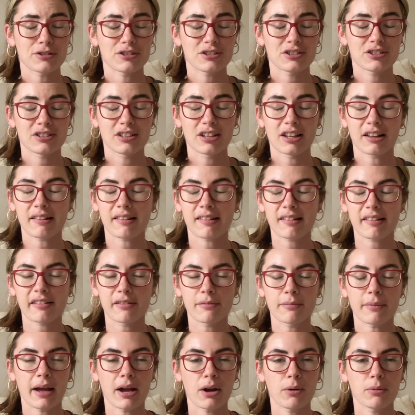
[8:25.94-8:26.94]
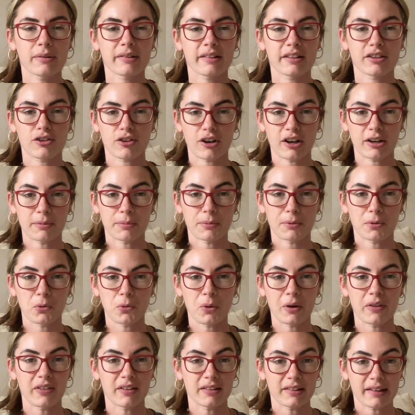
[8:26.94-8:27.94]
the smell was incredible
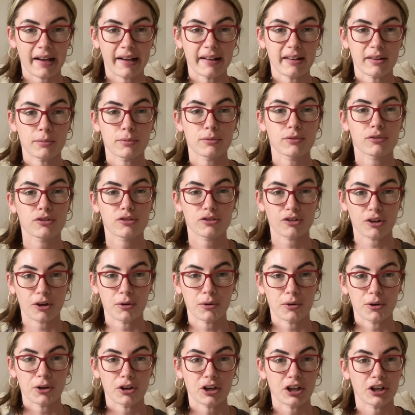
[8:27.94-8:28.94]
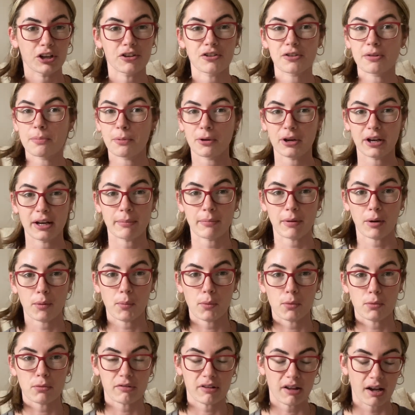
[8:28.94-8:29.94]
and the taste was so good. I used to put it in my
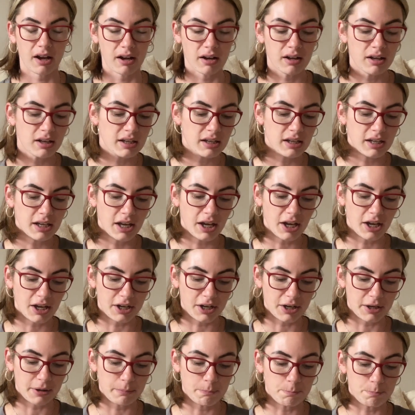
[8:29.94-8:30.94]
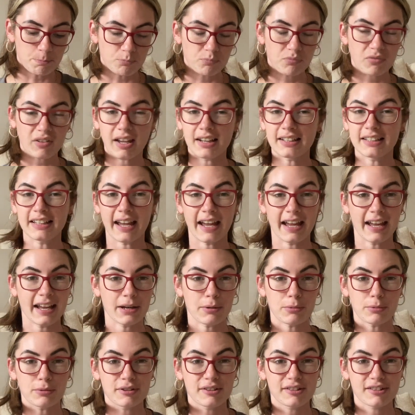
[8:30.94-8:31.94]
water, and yeah, it
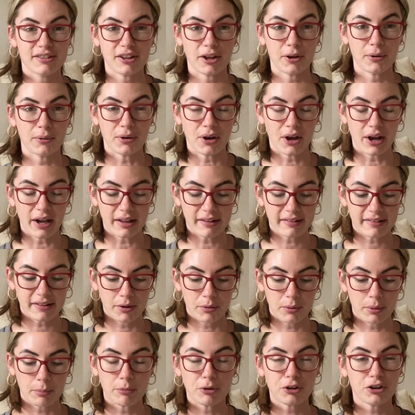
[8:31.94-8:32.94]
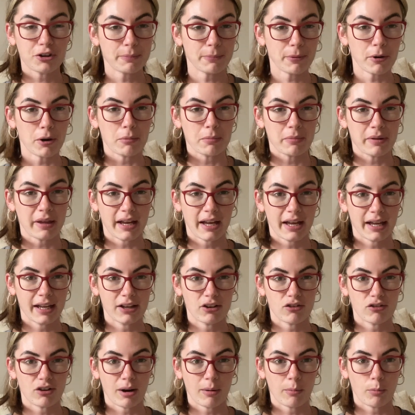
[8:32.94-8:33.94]
was so nice. So I'm going to pop there and
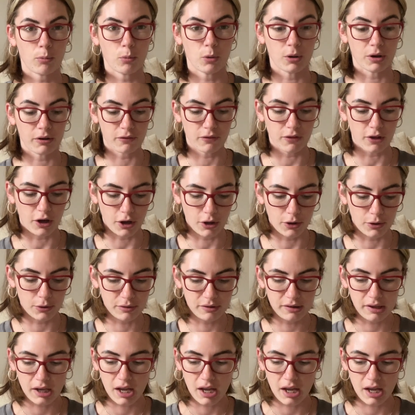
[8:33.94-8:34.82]
grab one of those.